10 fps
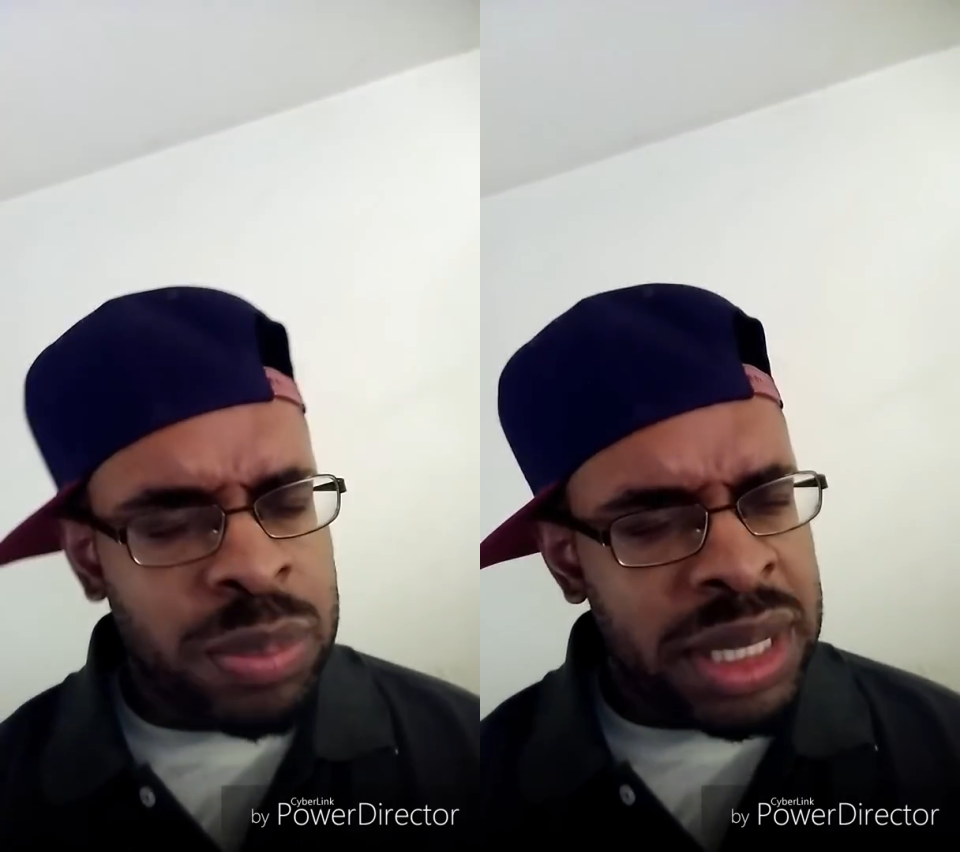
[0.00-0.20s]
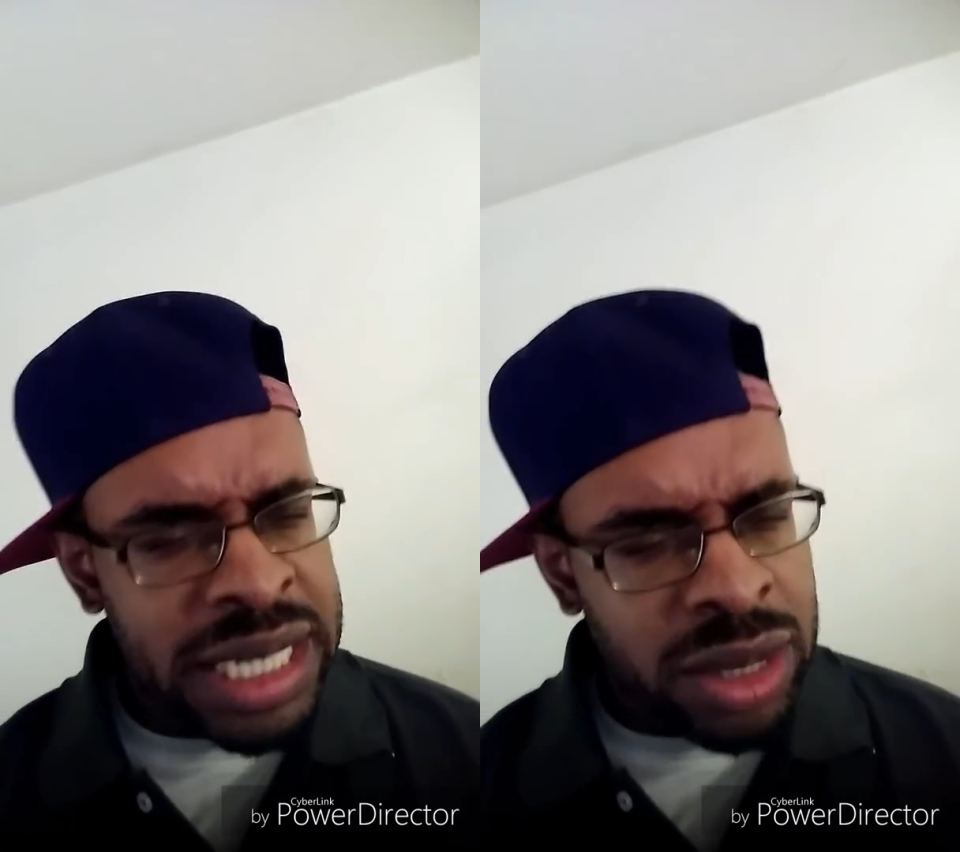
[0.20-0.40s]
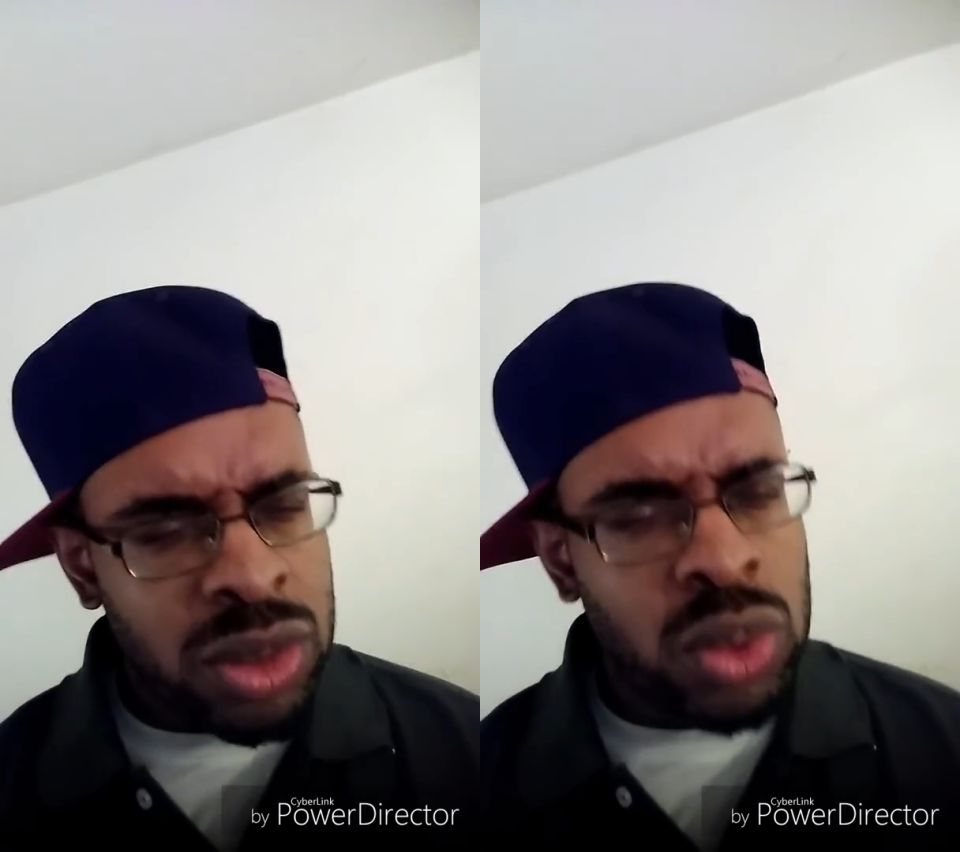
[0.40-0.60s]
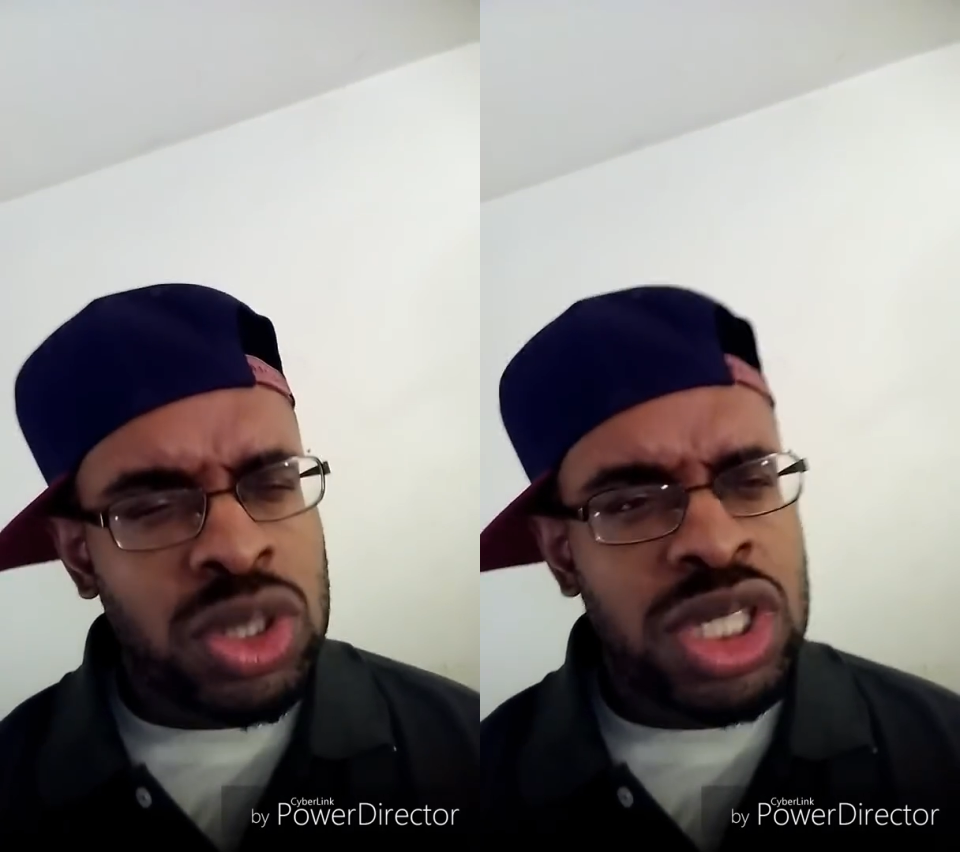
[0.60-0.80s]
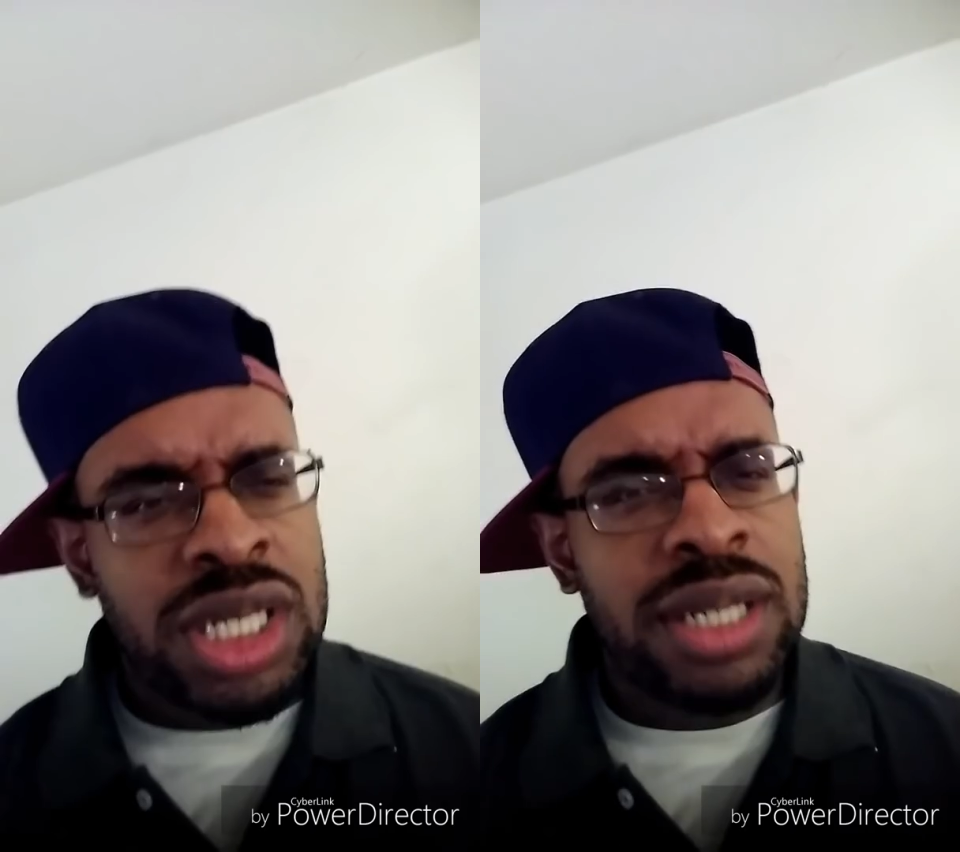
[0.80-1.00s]

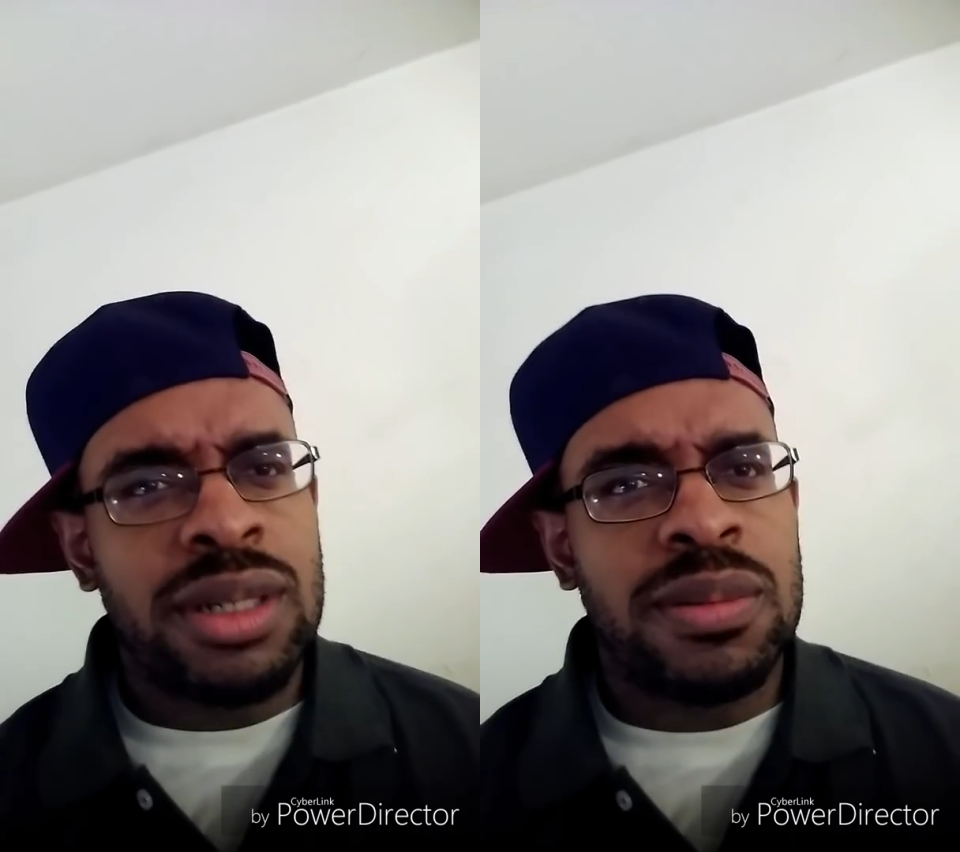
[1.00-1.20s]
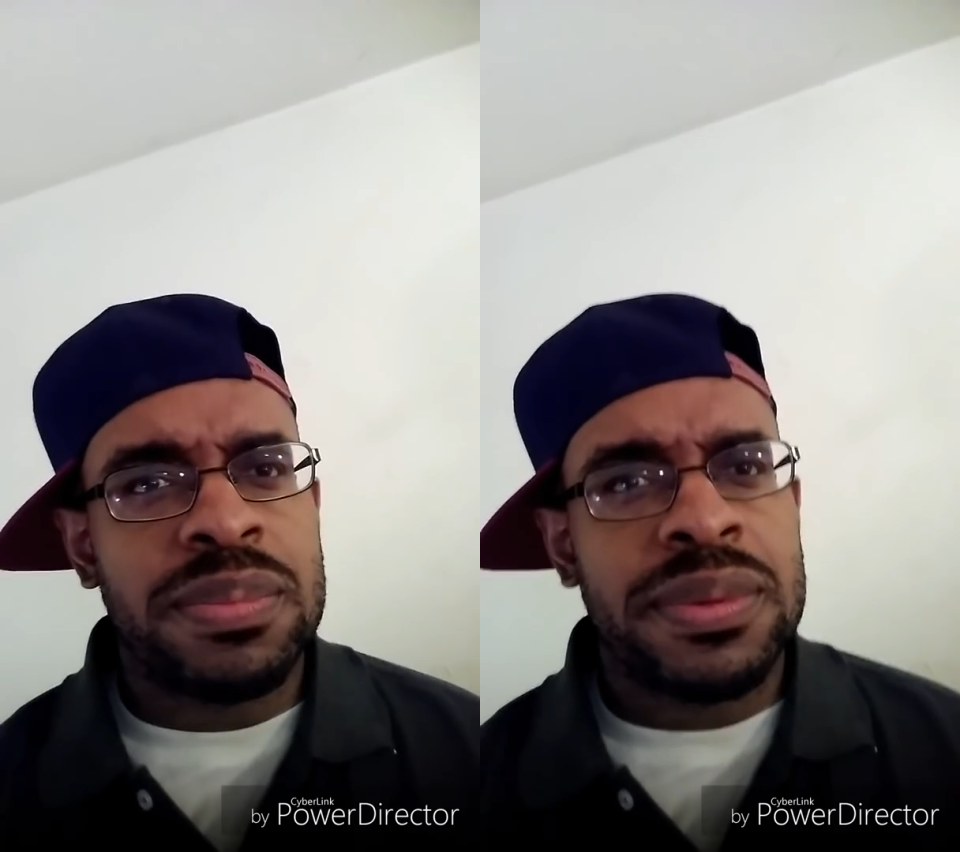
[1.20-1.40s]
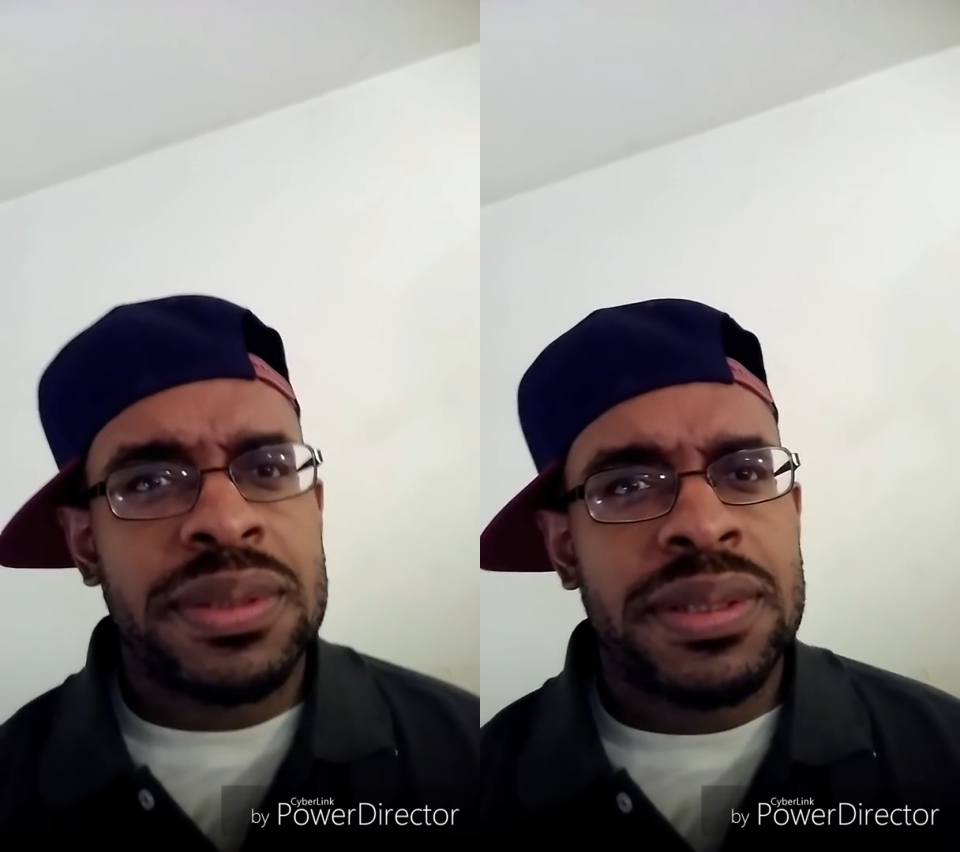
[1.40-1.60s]
political tip